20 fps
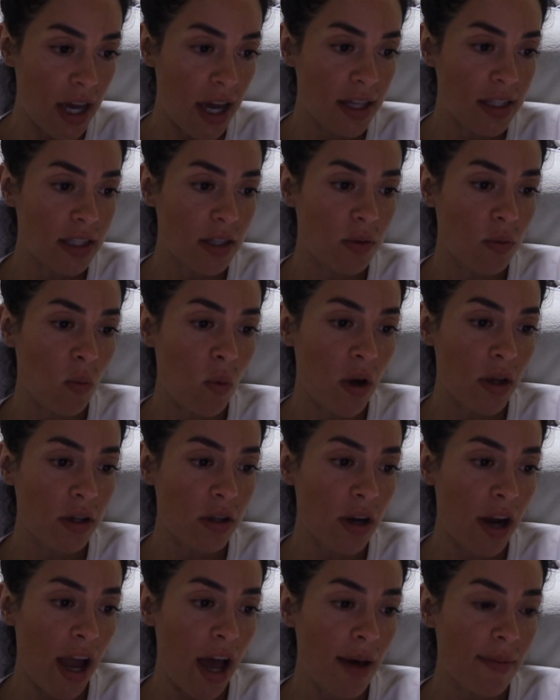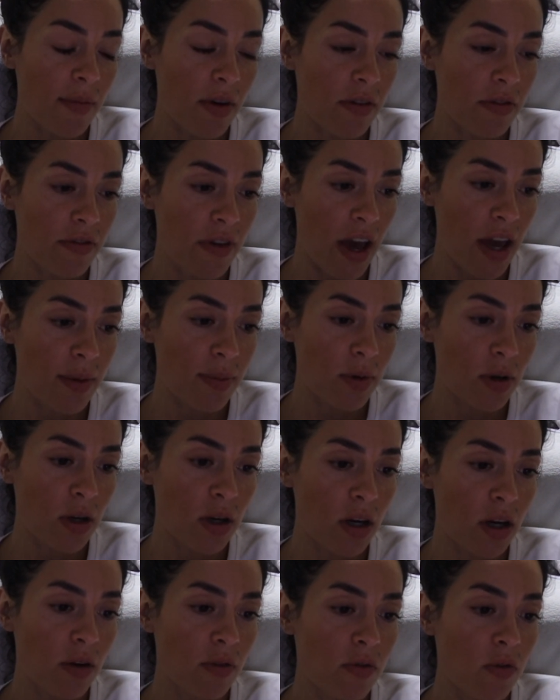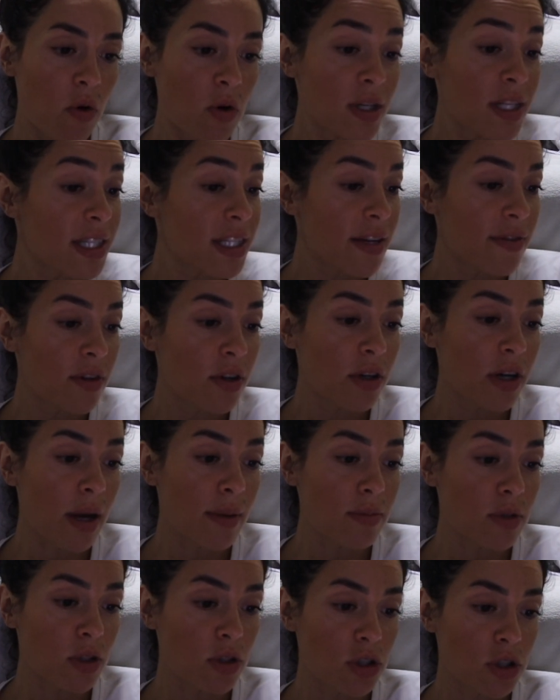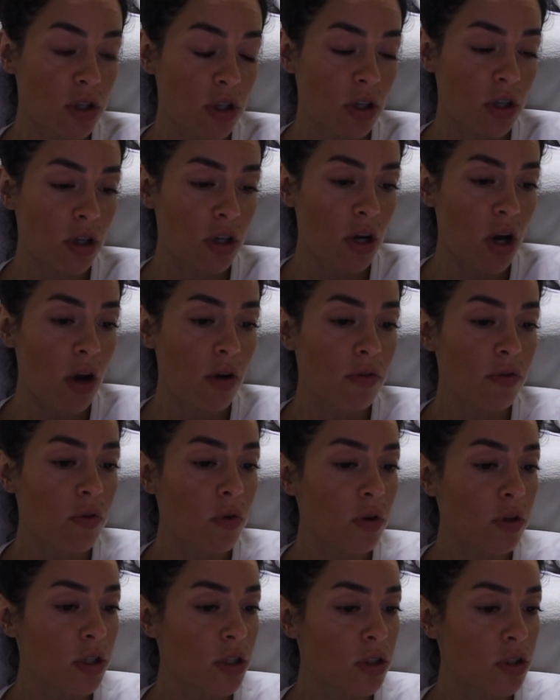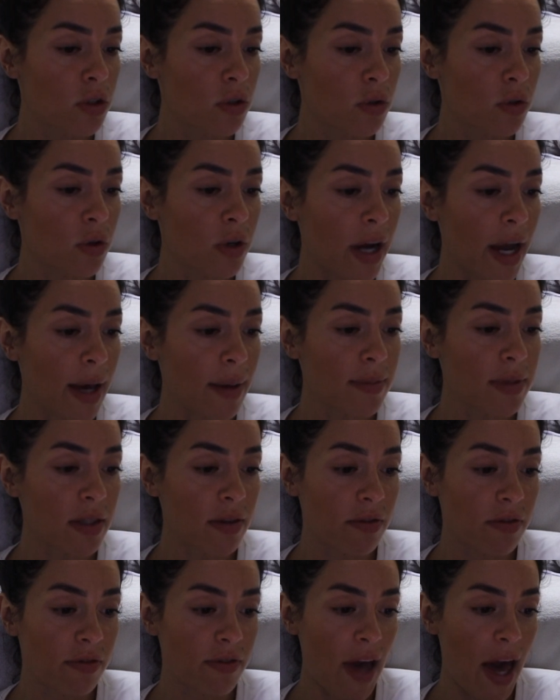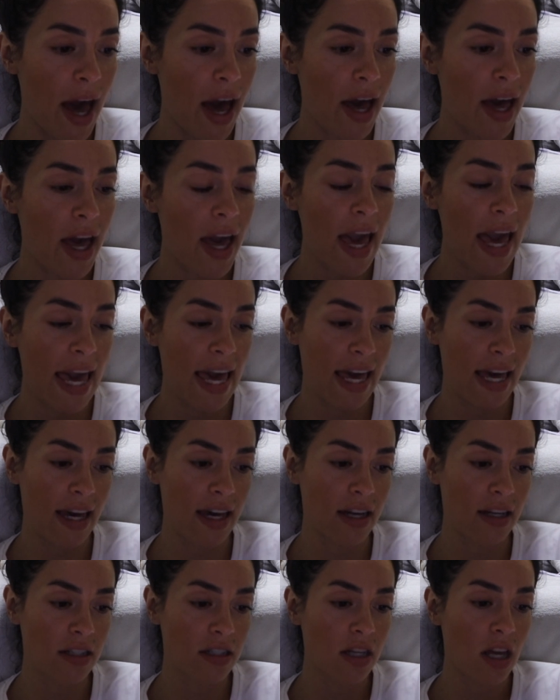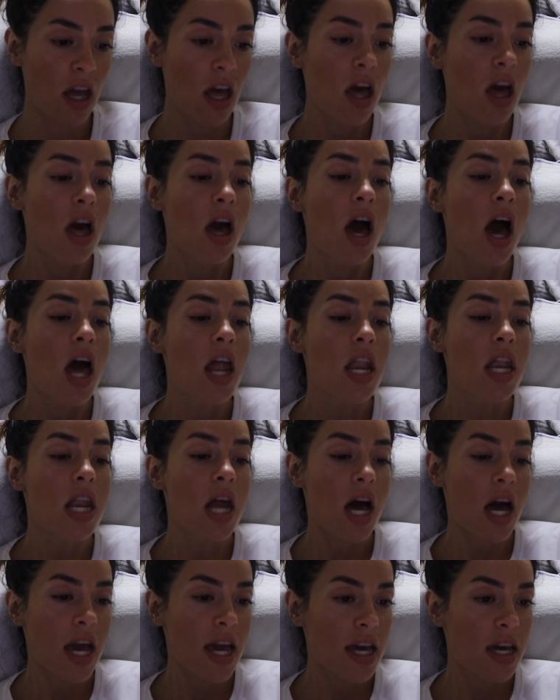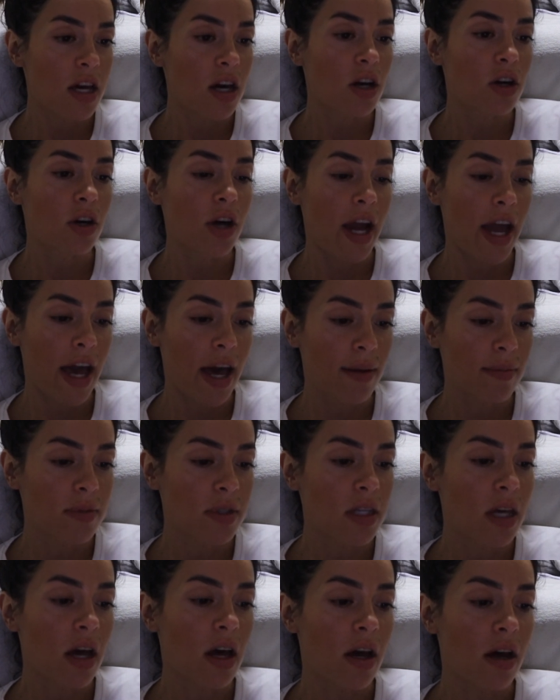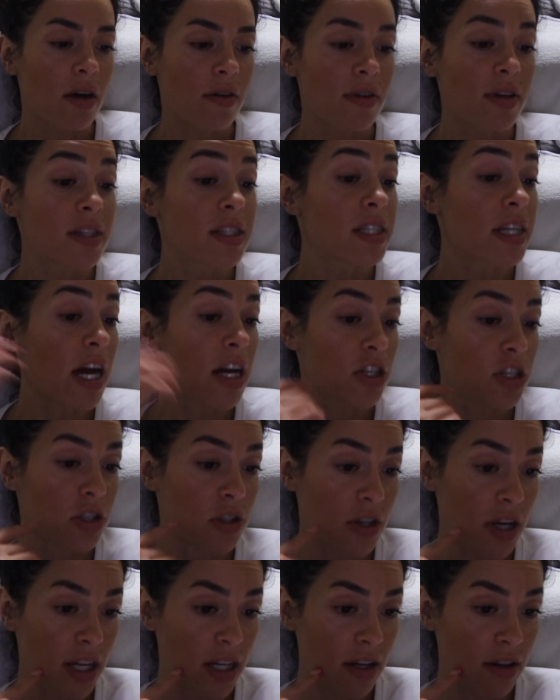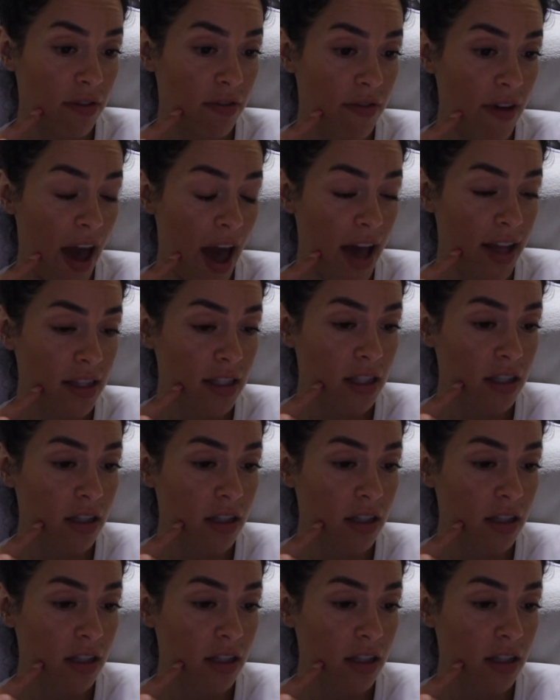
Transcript: I did 1 gram of fiber, 47 grams of sugar, 42 grams of fat, and 9 grams of saturated fat.